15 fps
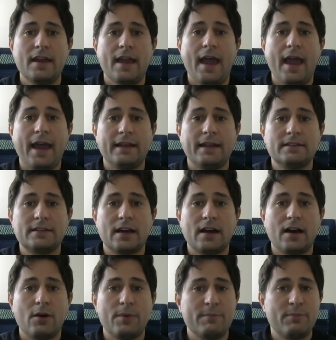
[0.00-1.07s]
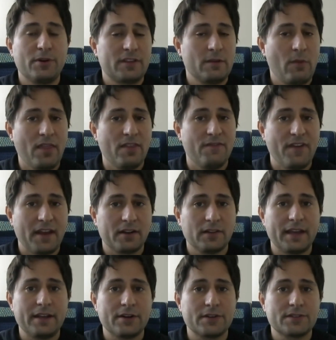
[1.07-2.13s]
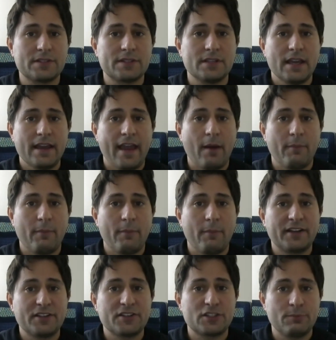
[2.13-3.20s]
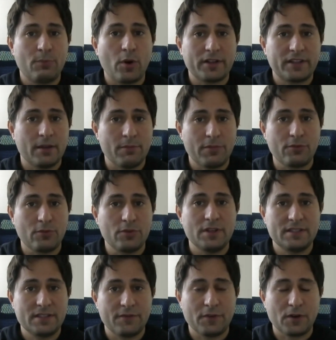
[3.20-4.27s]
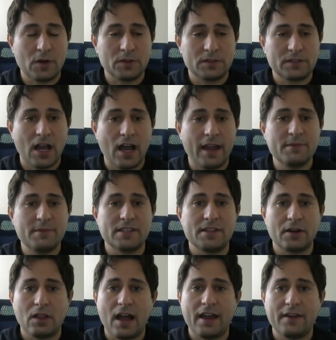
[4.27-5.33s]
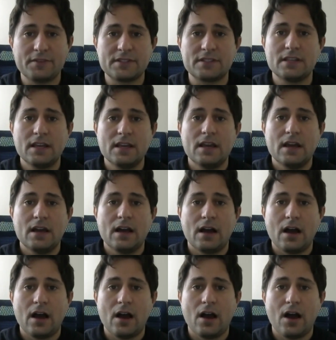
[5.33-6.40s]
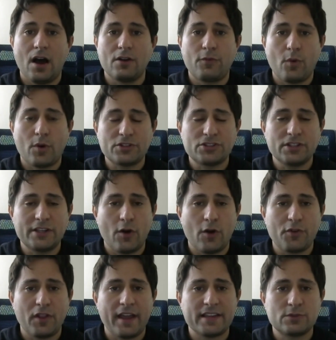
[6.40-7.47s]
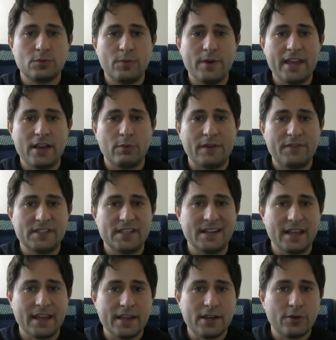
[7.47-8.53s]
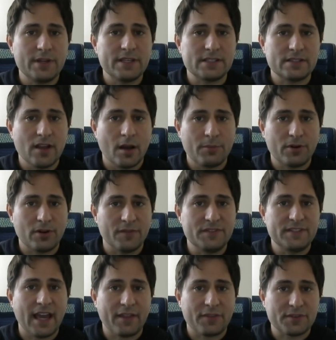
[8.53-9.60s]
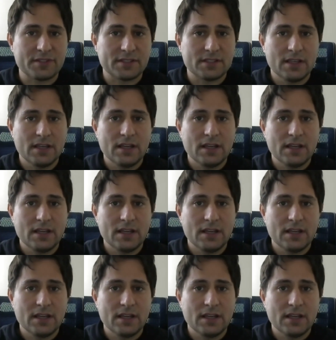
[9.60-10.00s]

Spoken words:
and we put them on the ventilators, and we tried to support them through these difficult times in their lives. Unfortunately, over the last week, we've seen an increased number of deaths.